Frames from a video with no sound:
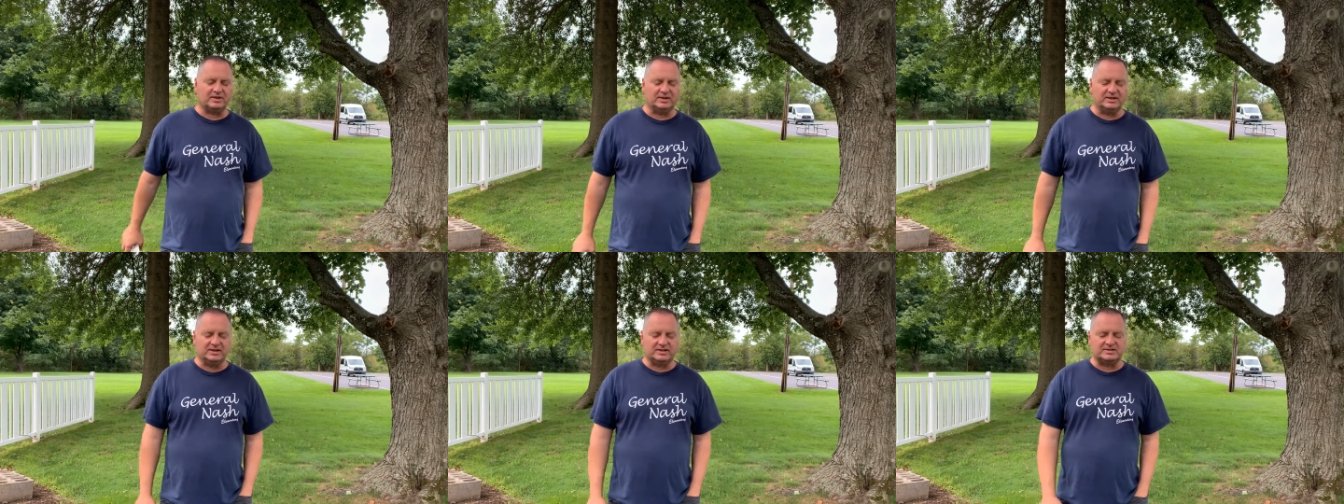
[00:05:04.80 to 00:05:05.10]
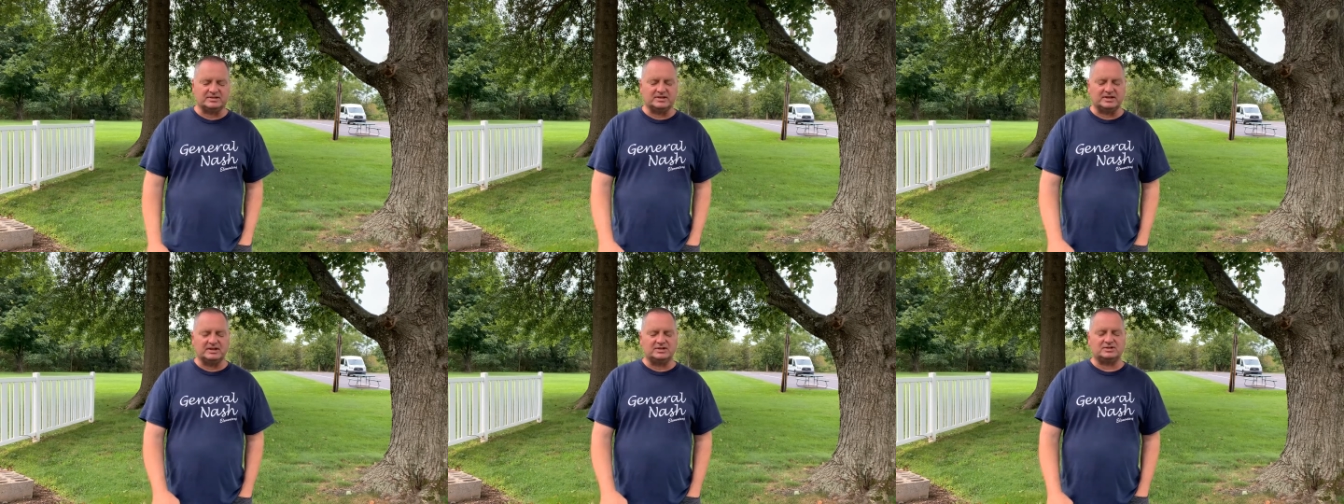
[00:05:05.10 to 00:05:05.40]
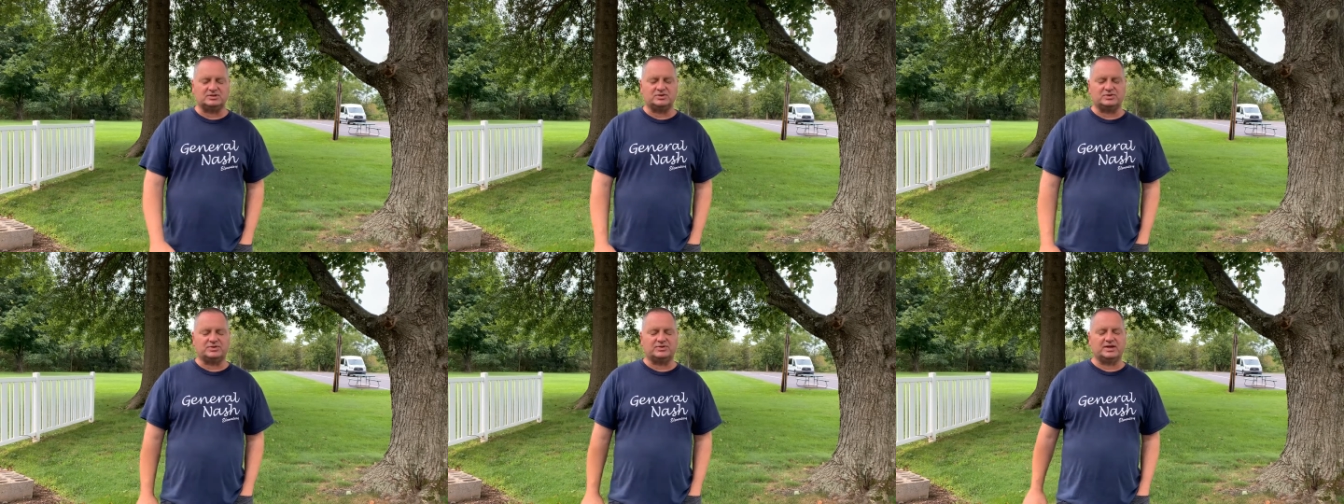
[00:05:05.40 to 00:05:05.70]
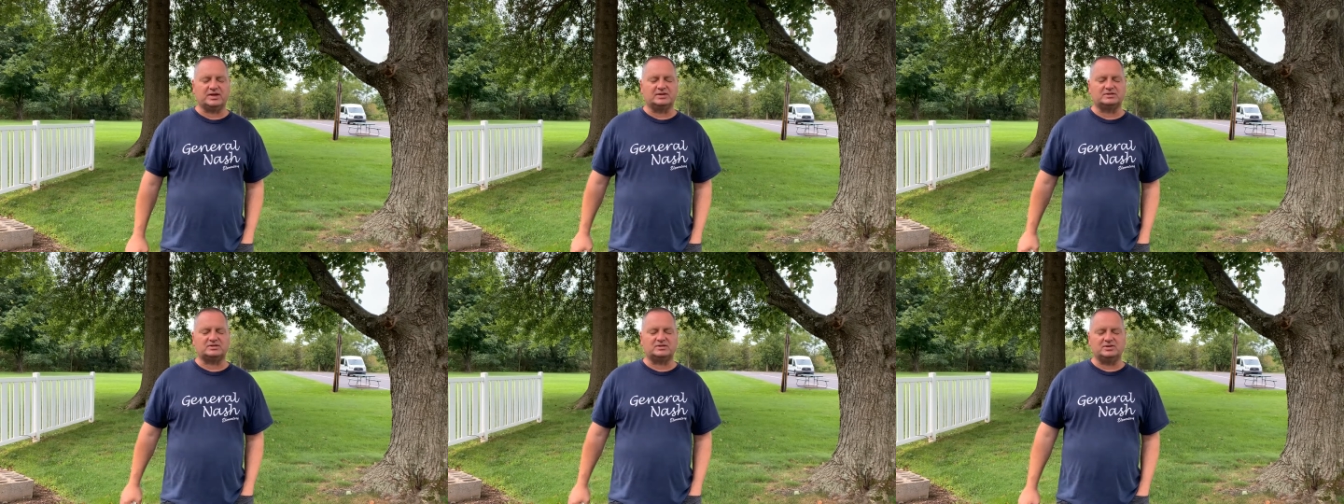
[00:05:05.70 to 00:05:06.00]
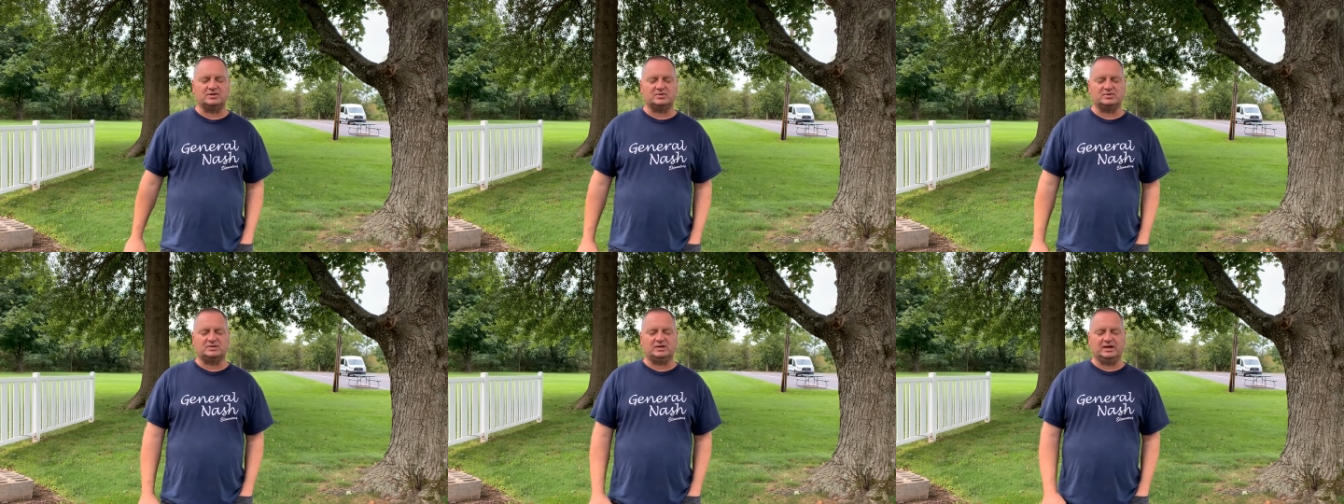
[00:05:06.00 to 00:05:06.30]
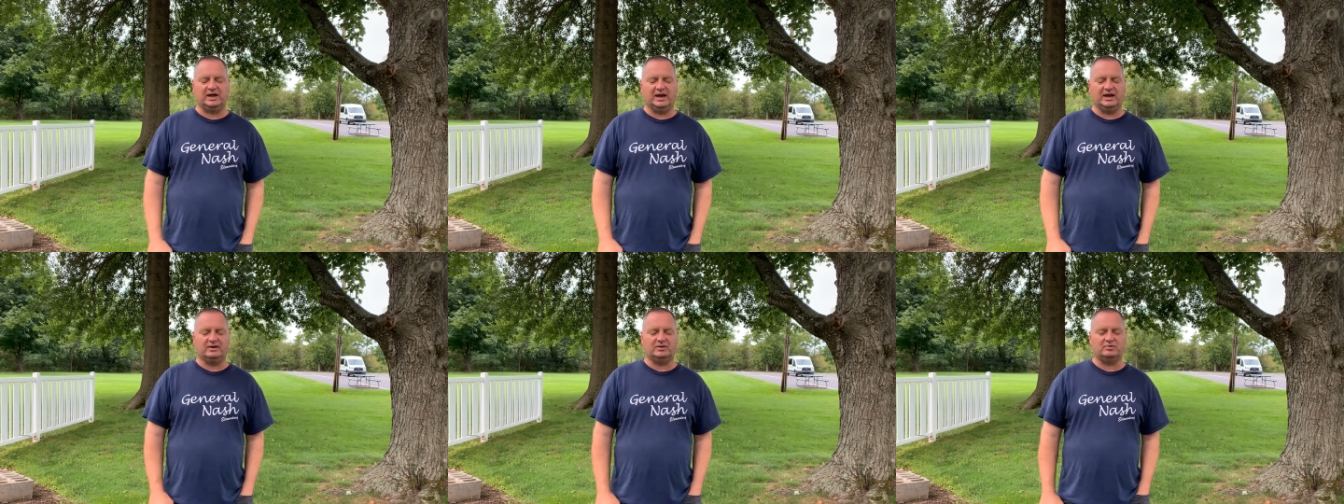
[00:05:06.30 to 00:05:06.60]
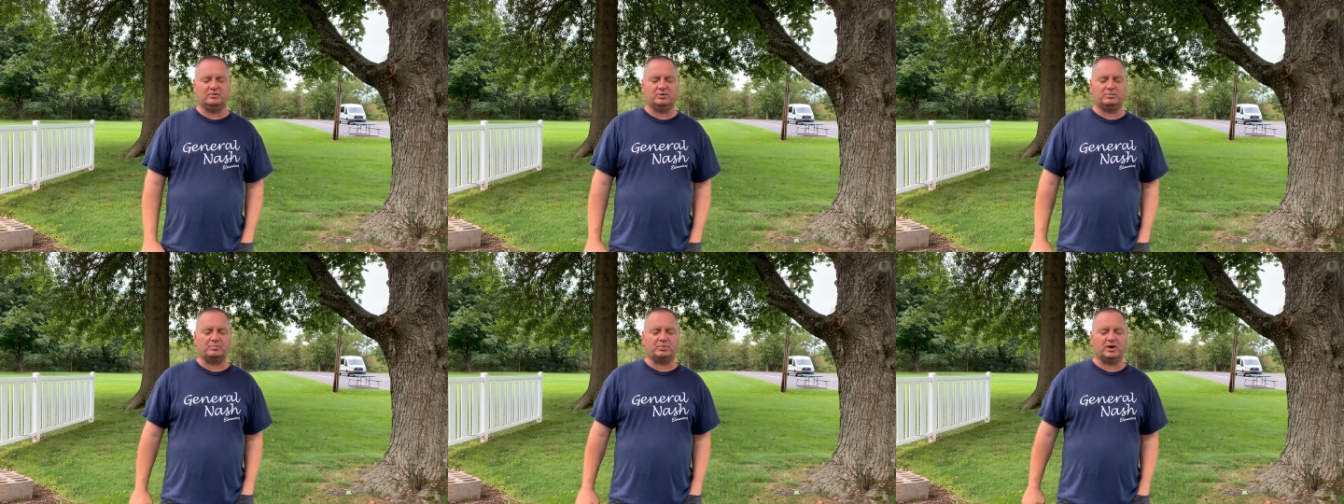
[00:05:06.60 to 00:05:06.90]
list these two things to you today.
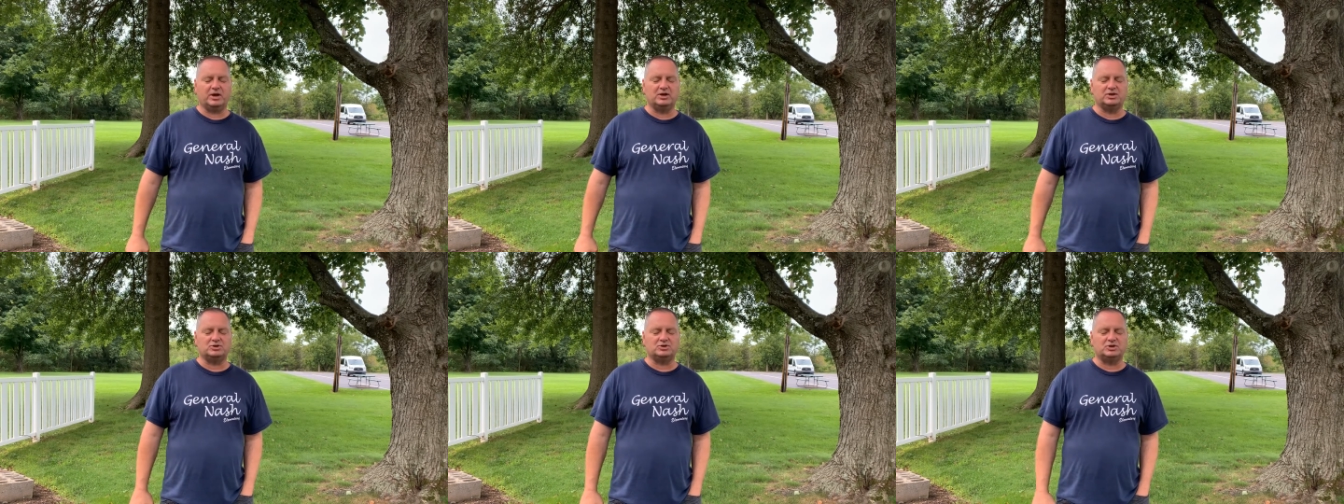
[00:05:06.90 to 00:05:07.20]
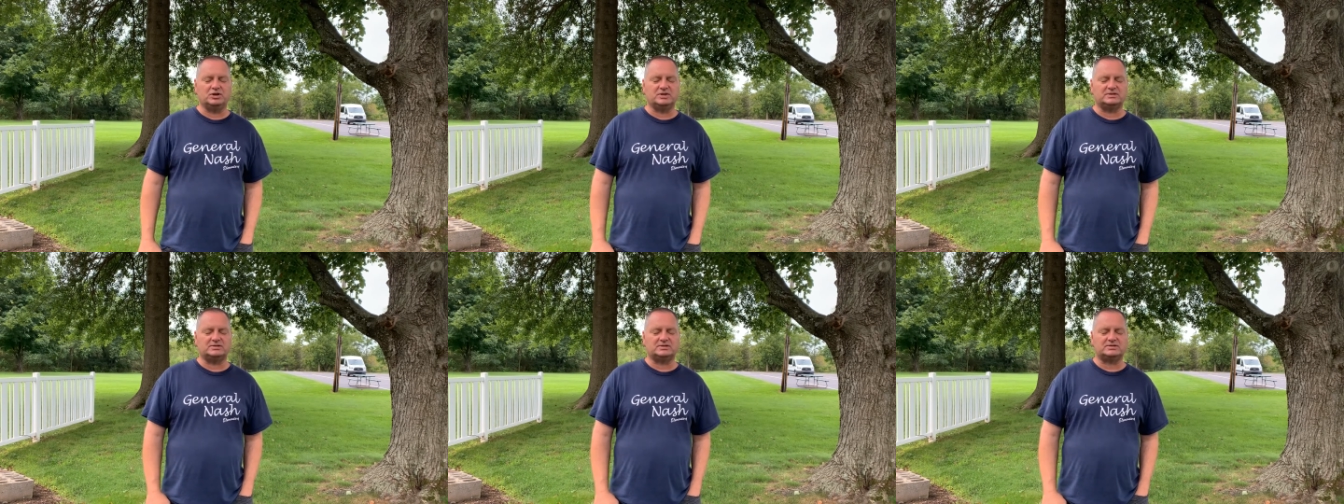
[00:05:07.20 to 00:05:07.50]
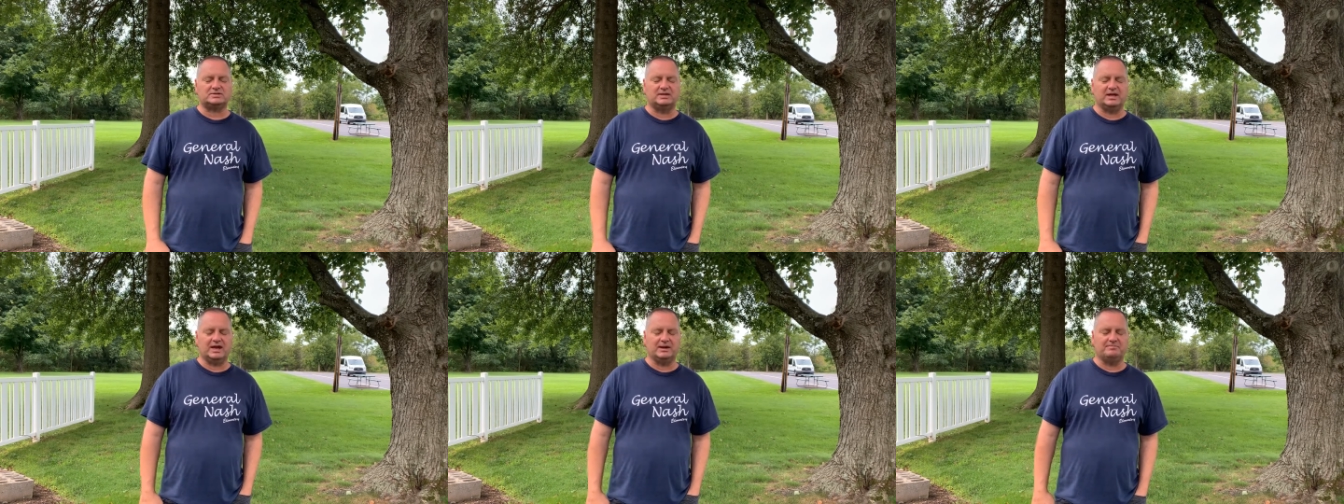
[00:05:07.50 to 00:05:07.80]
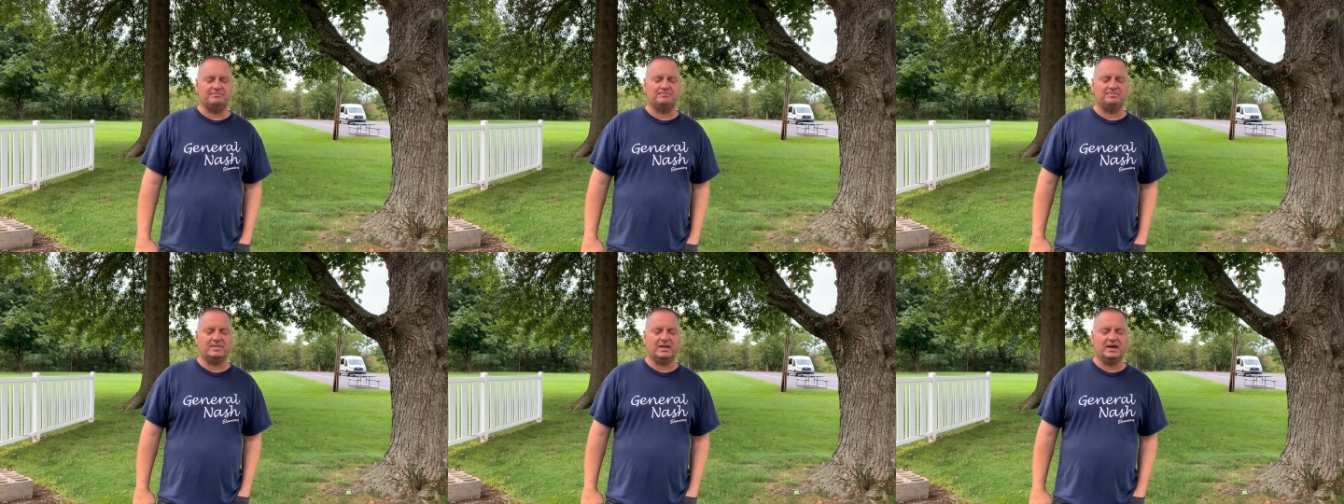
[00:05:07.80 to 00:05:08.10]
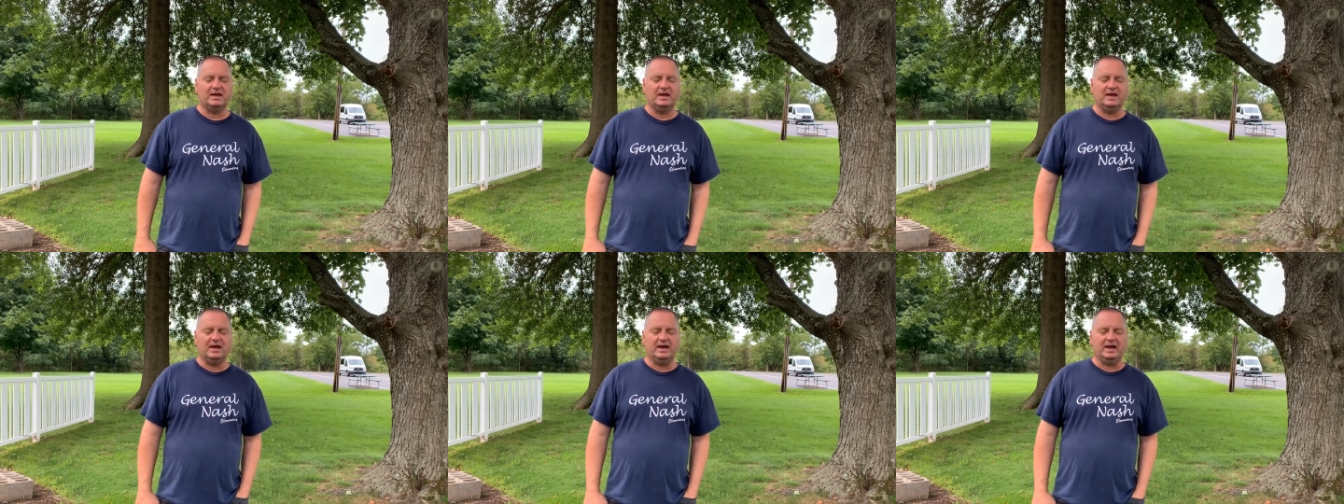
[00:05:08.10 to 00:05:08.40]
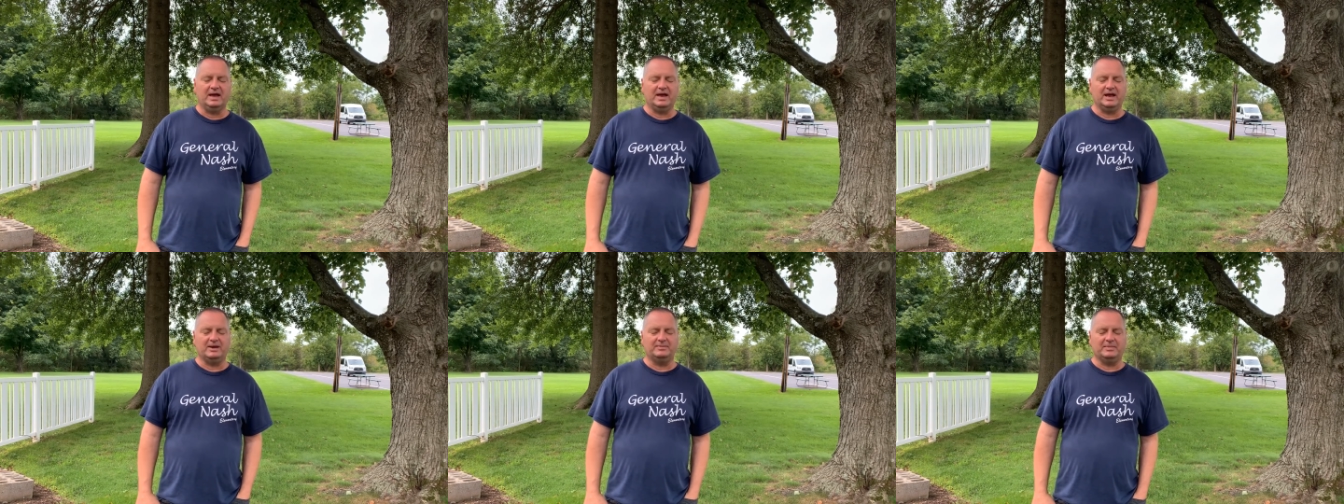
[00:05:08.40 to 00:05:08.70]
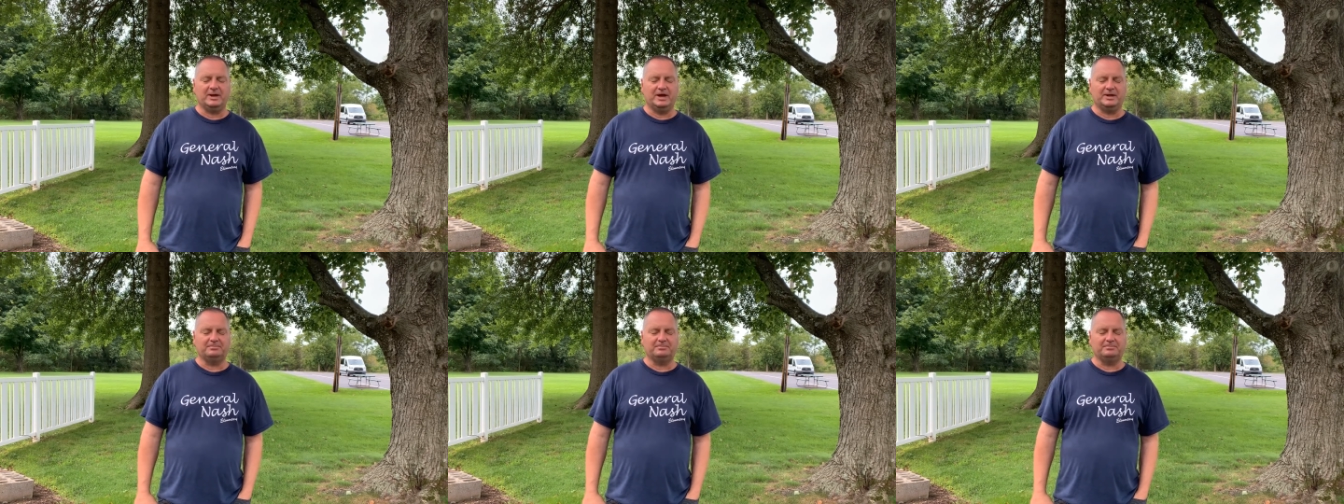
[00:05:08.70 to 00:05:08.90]
We pray in Jesus' name. Amen.